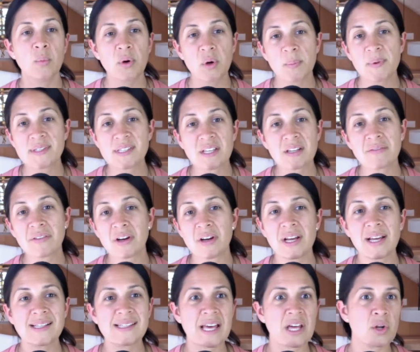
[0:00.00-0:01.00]
Poop is going to
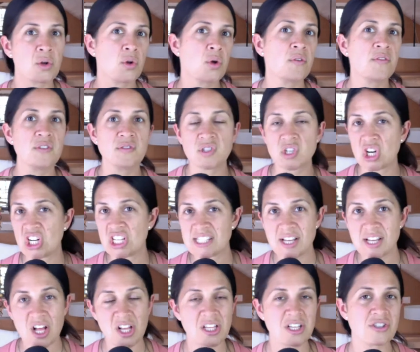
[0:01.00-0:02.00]
vary because I don't know if you
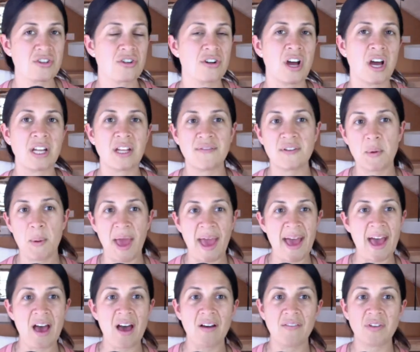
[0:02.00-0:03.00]
started solids or not. If you
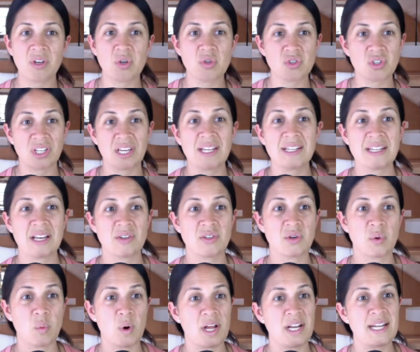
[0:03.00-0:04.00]
have, you usually get down
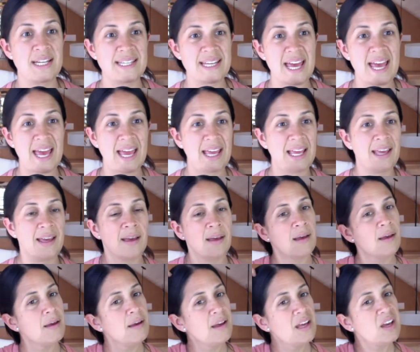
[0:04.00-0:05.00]
to one a day.
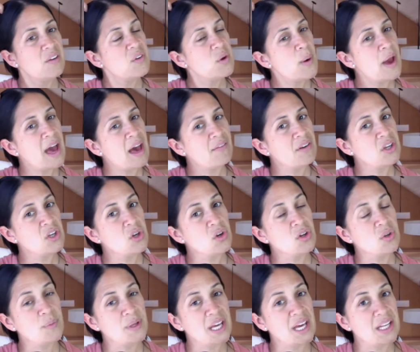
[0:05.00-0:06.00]
If you haven't, you
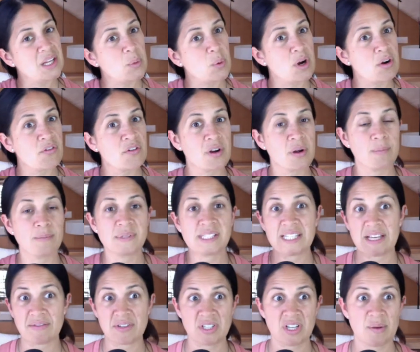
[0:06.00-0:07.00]
could be anywhere from
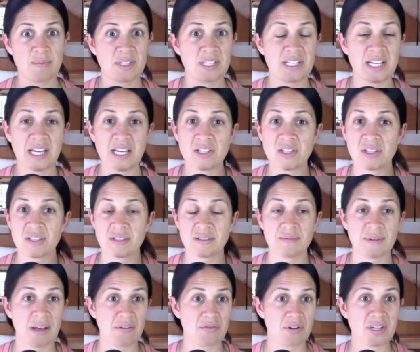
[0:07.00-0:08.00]
seven times a day to
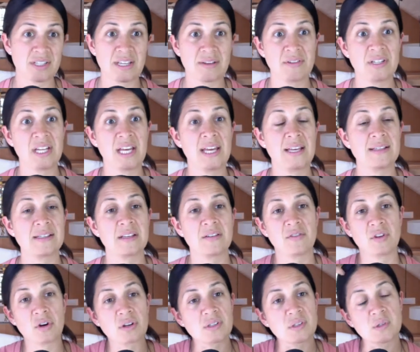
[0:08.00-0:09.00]
every seven days
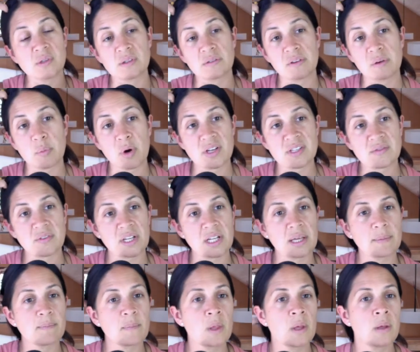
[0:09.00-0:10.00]
if you're exclusively
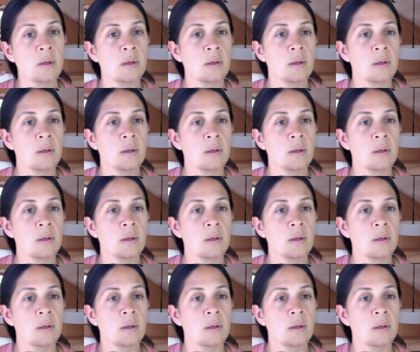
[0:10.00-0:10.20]
breastfeeding.